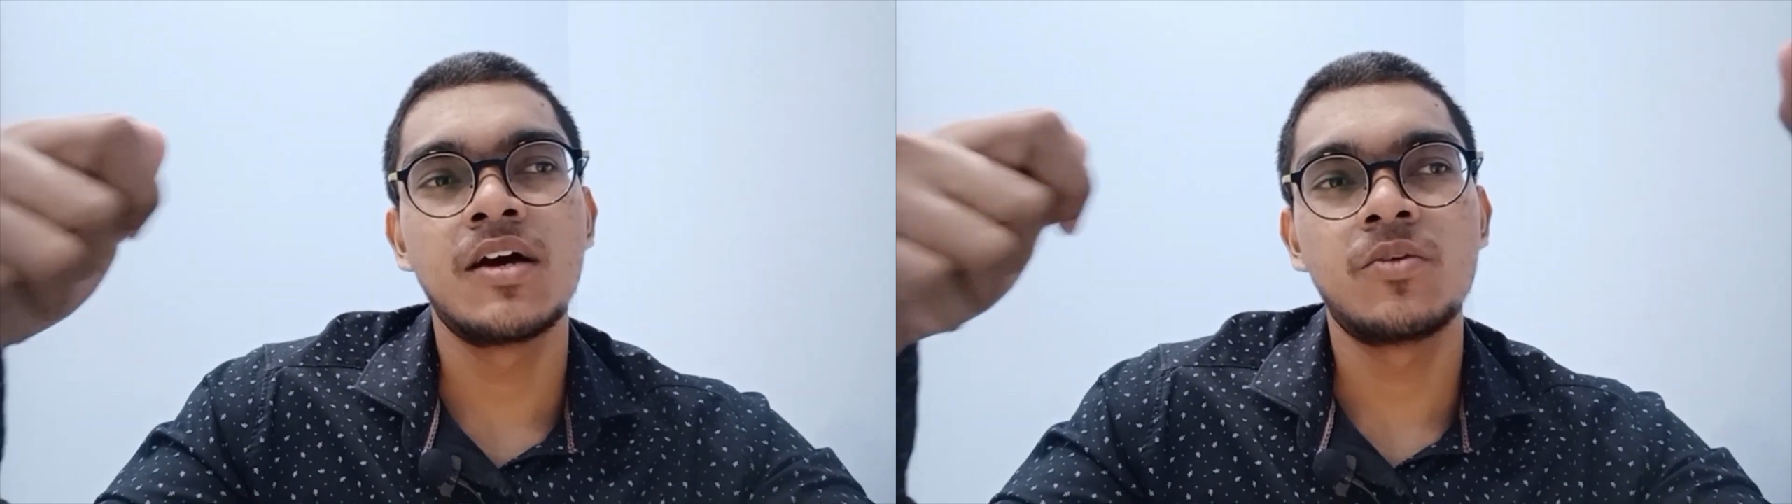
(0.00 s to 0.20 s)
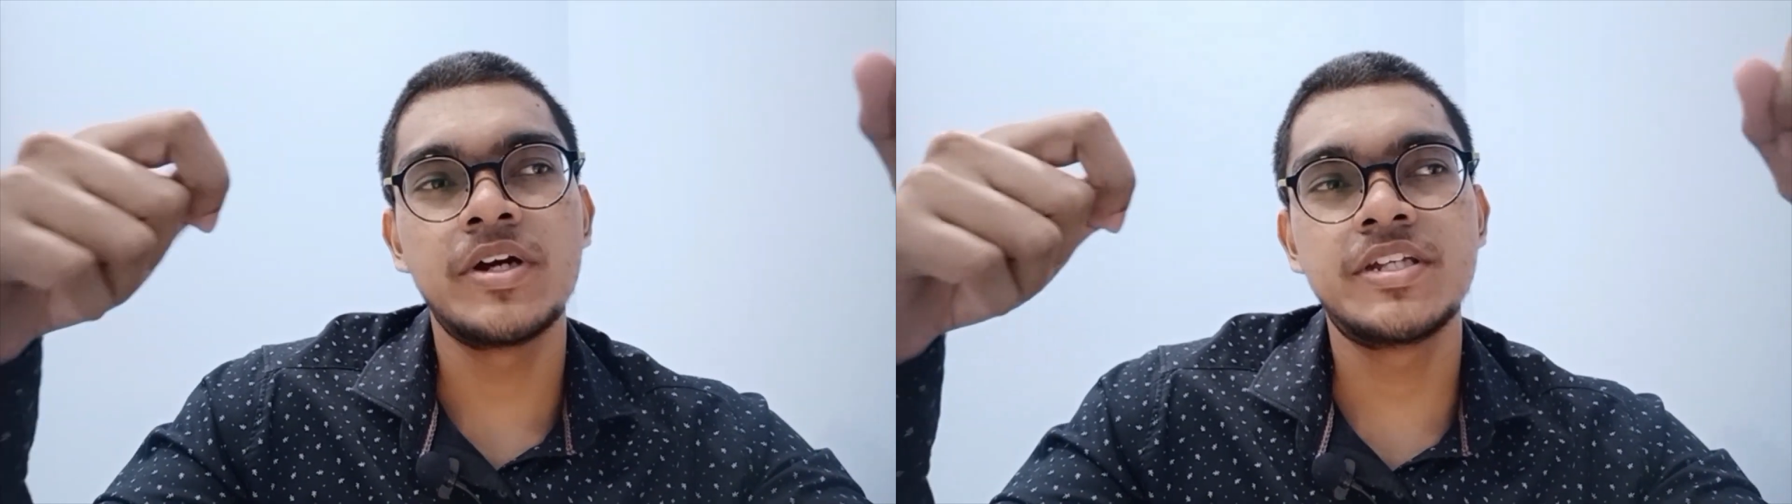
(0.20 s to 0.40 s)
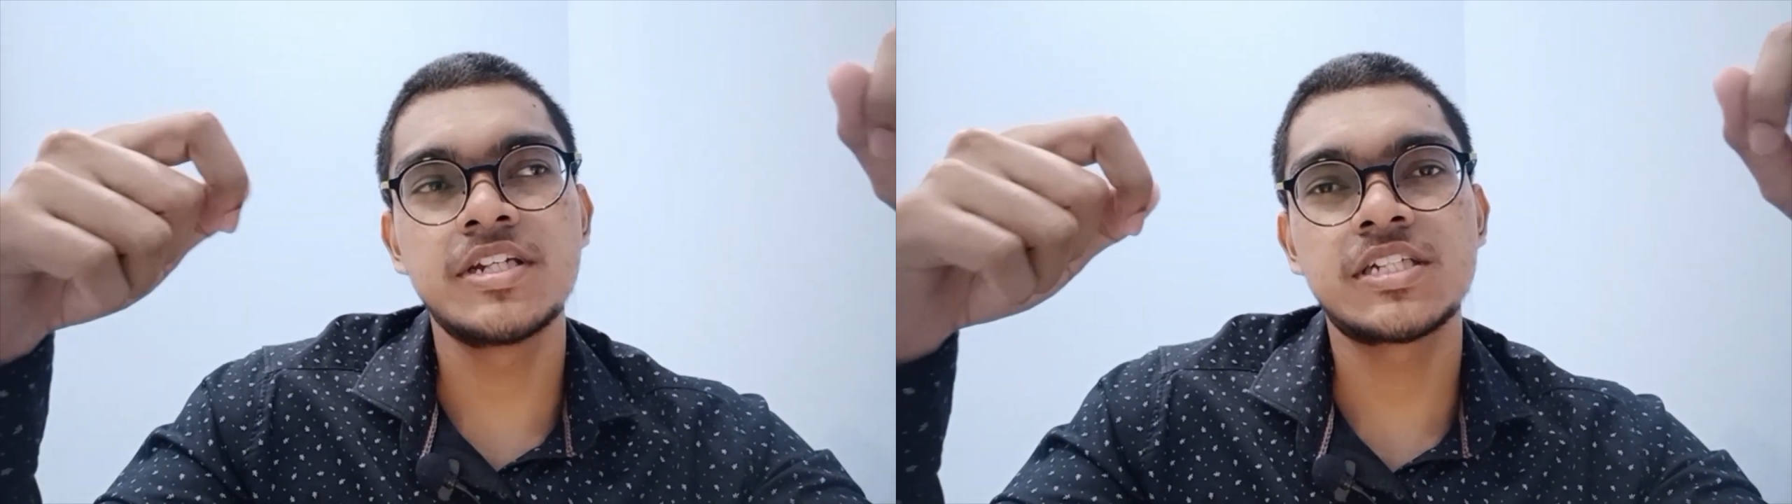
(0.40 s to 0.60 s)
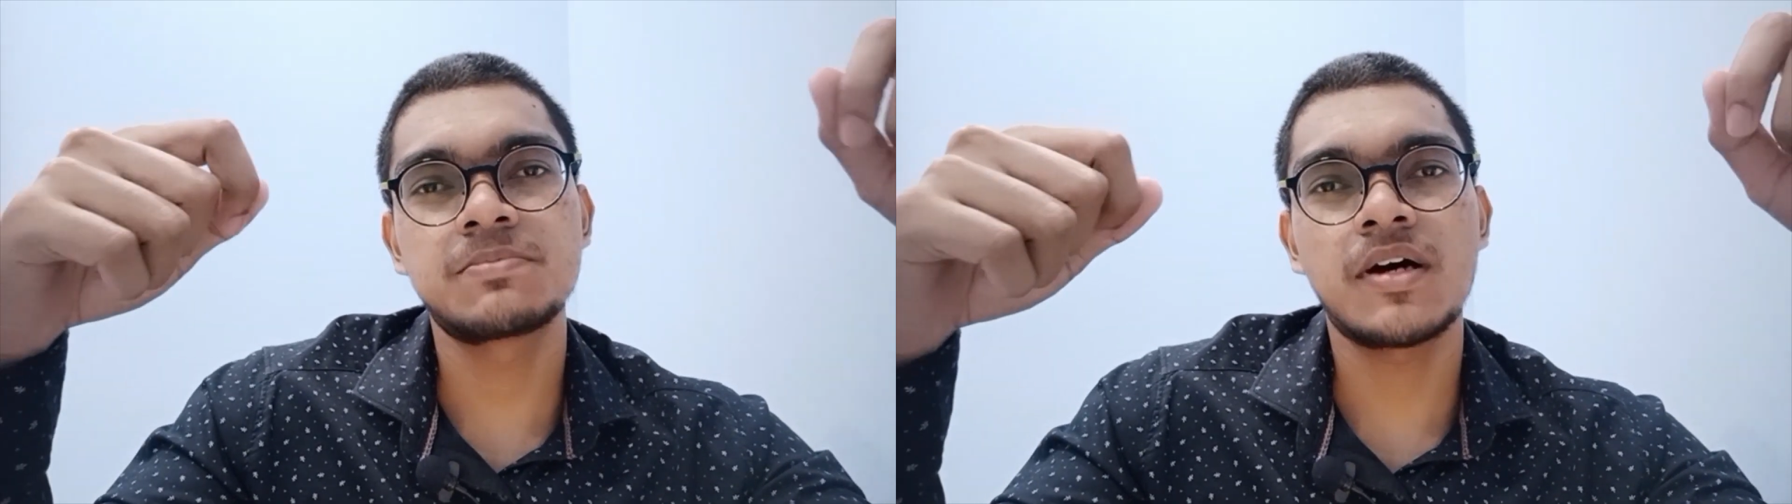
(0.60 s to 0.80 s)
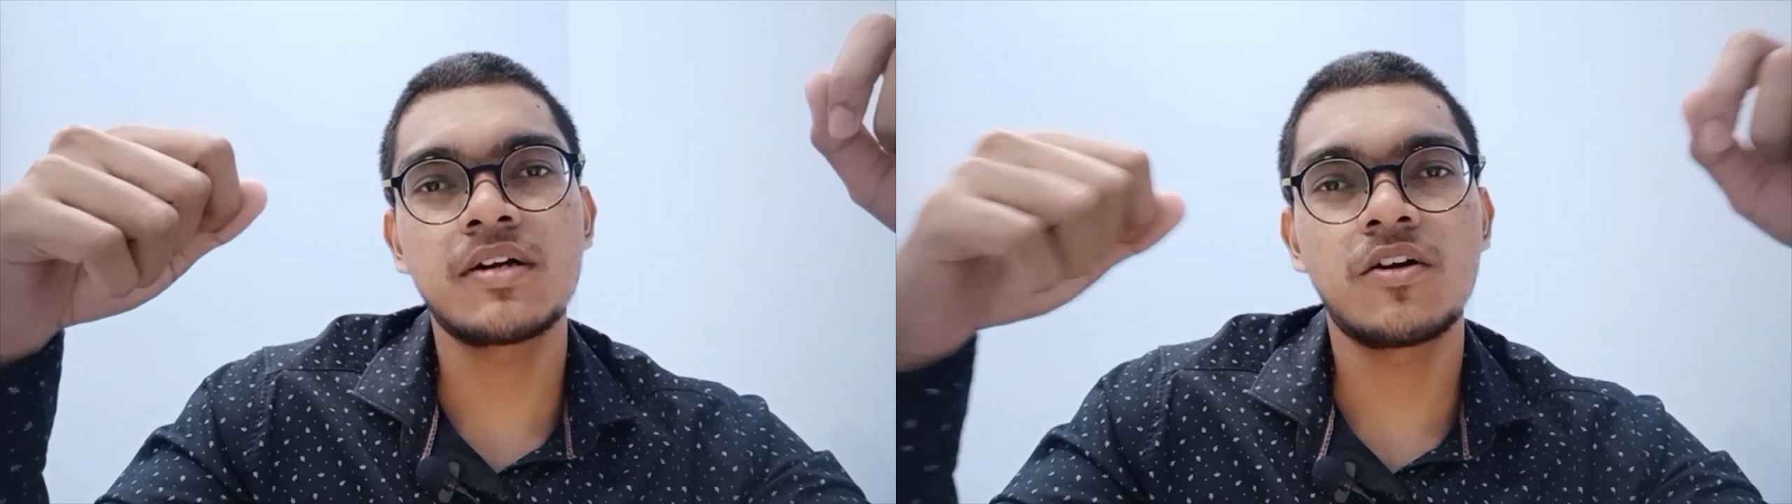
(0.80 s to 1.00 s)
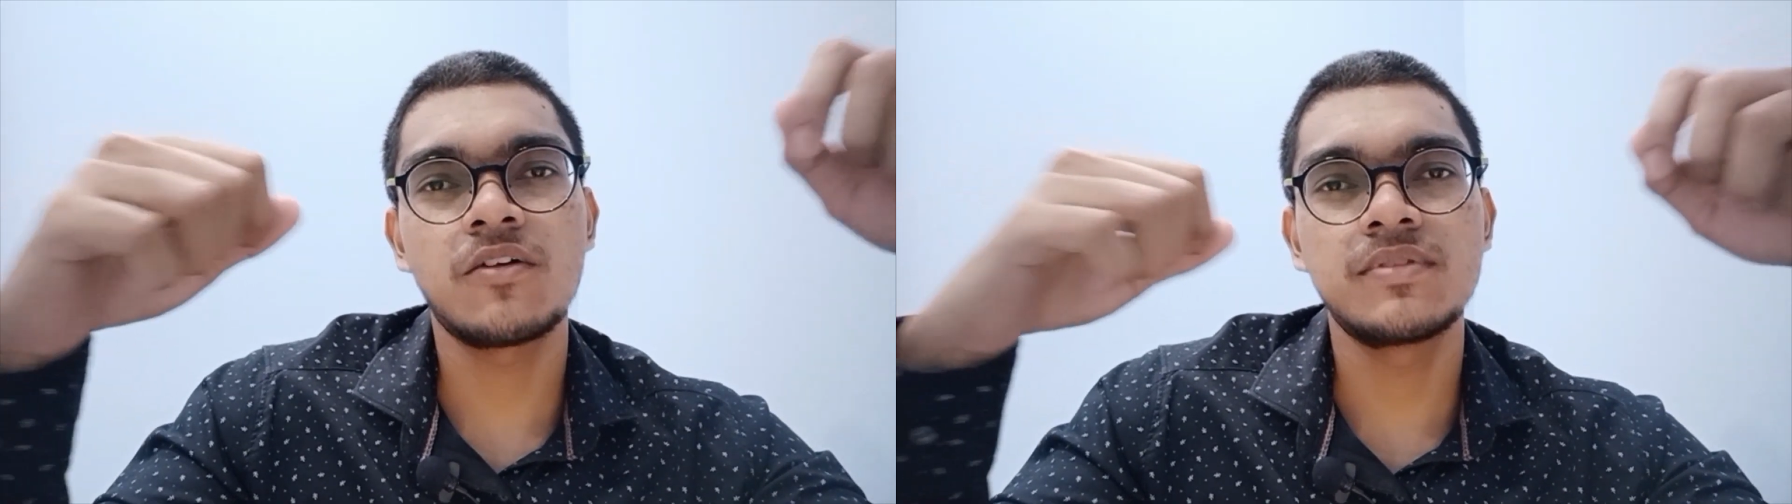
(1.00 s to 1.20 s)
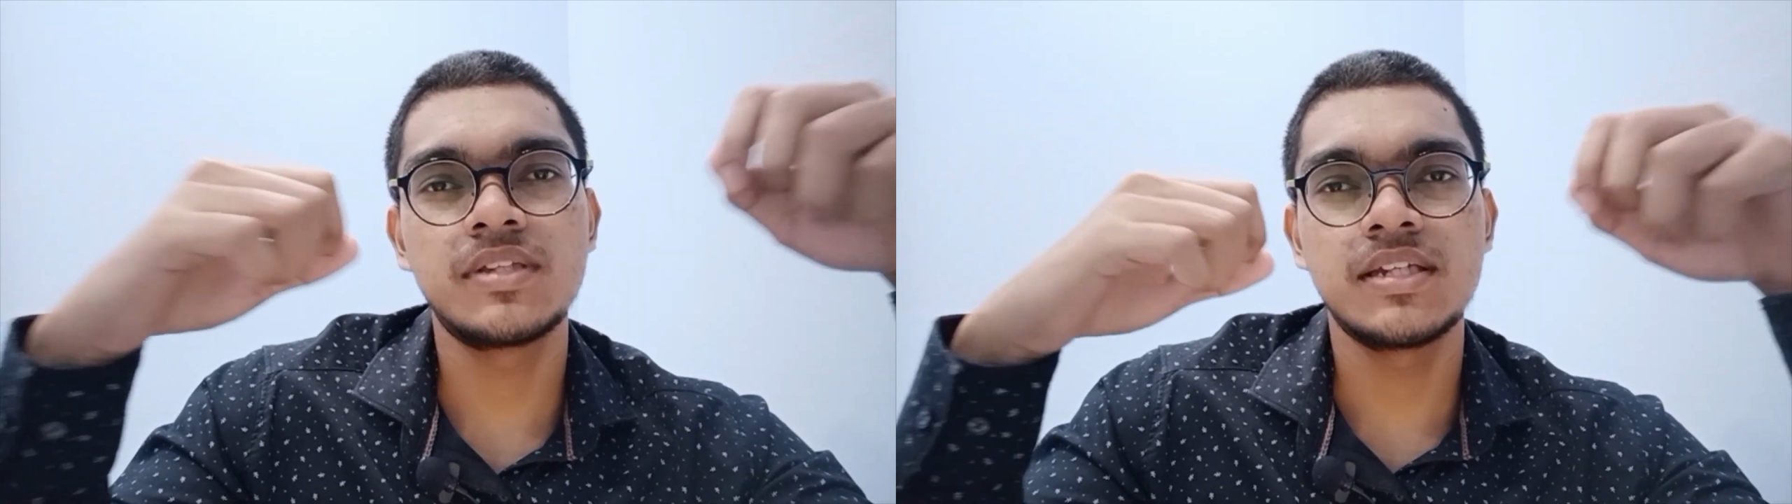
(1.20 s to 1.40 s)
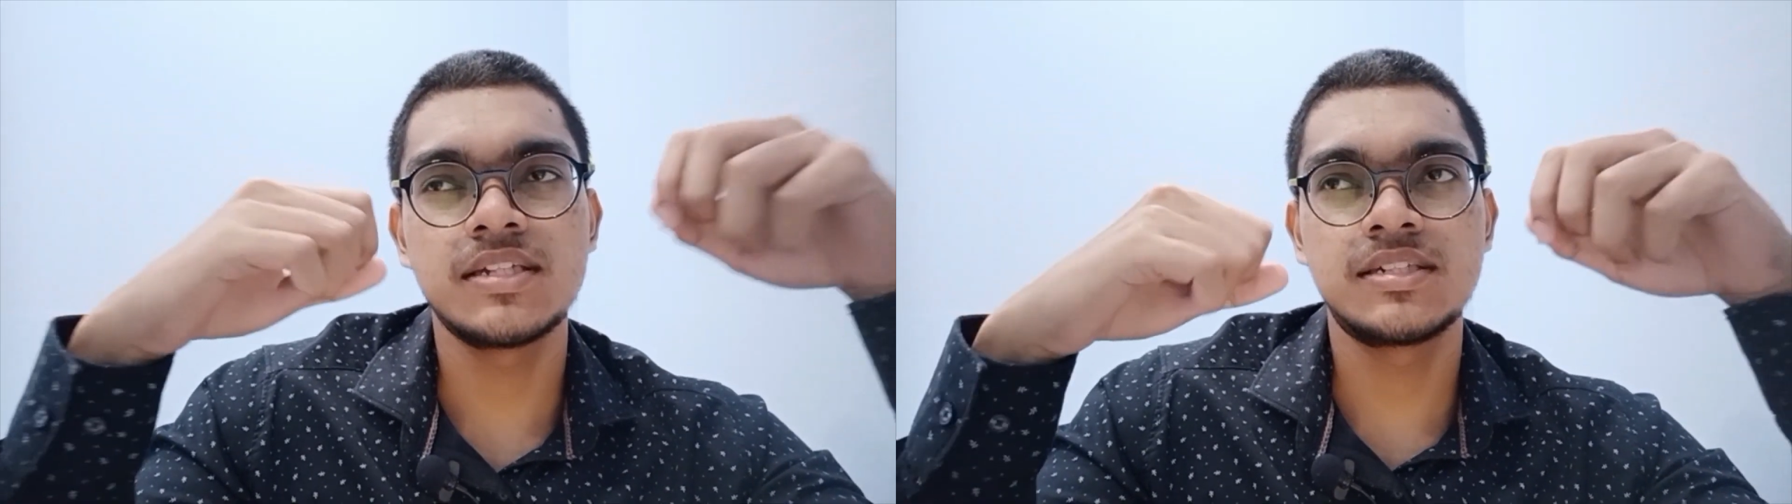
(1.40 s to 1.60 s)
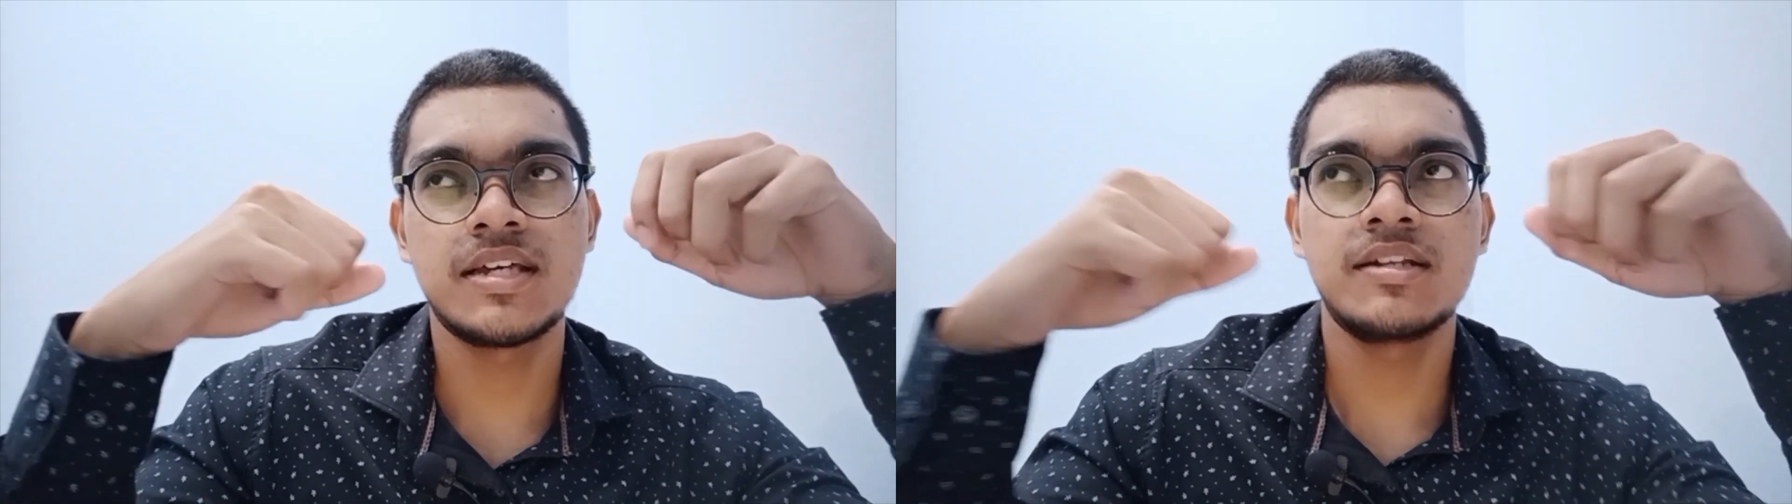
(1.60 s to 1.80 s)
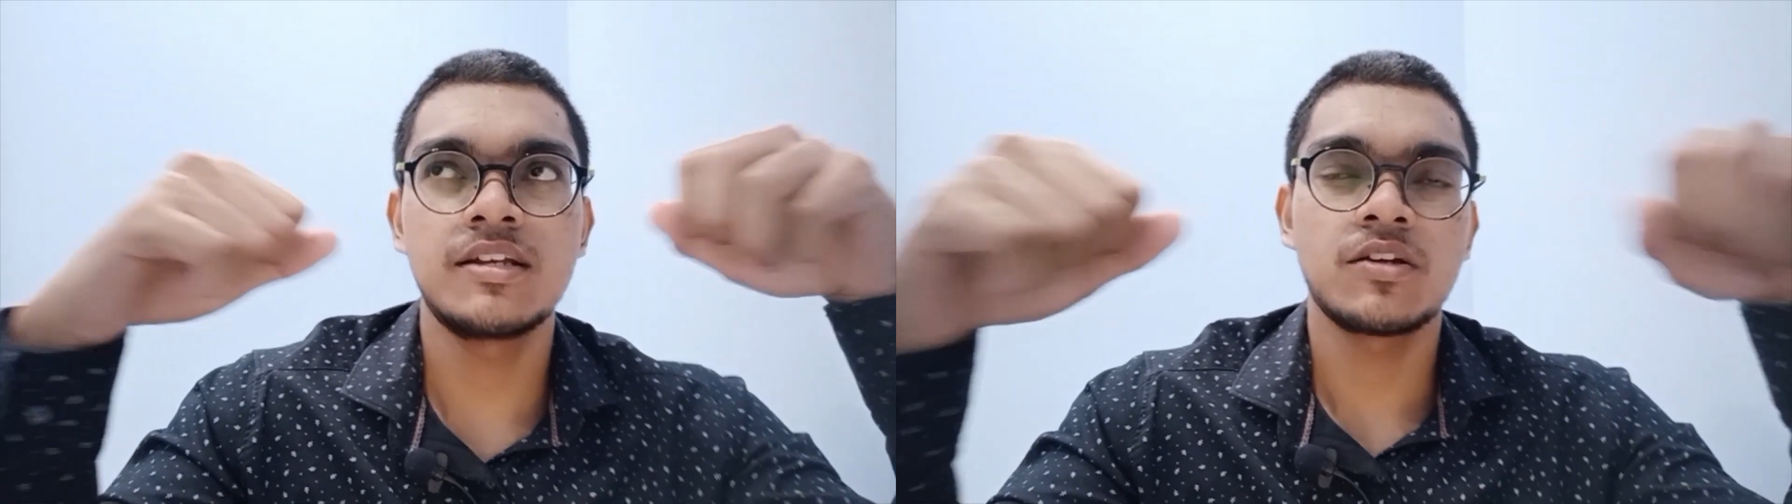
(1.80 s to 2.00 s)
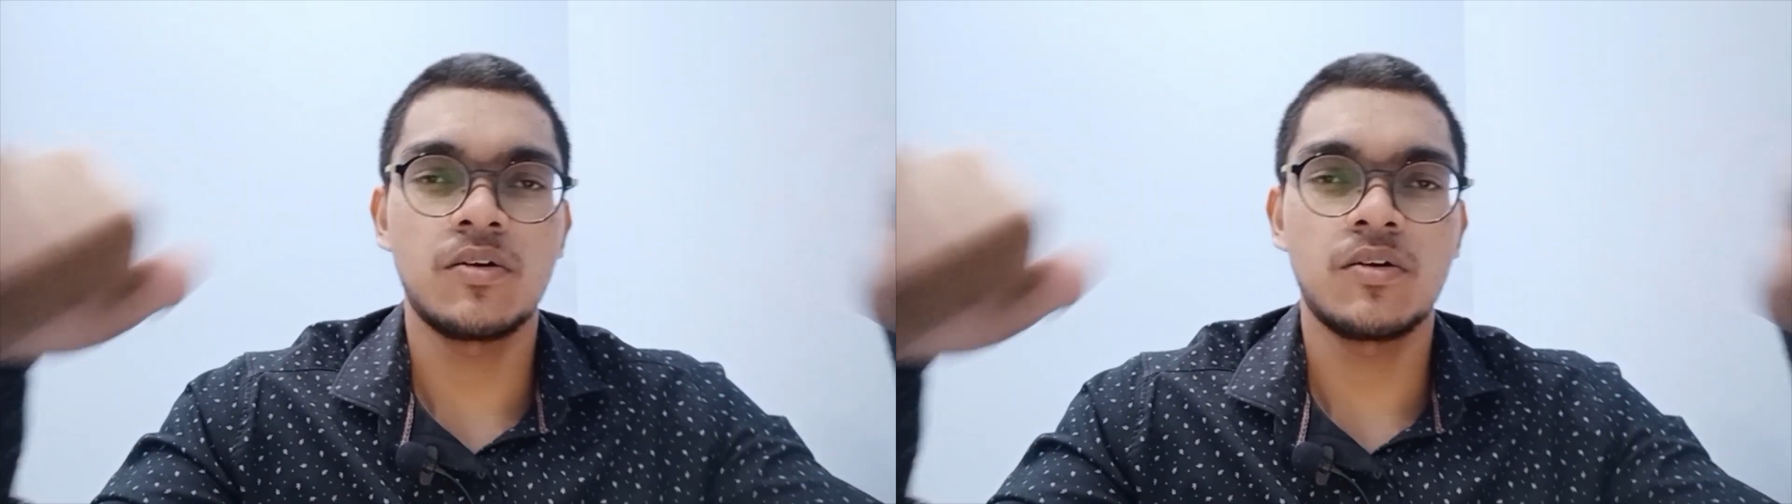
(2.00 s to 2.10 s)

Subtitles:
which is part of the standard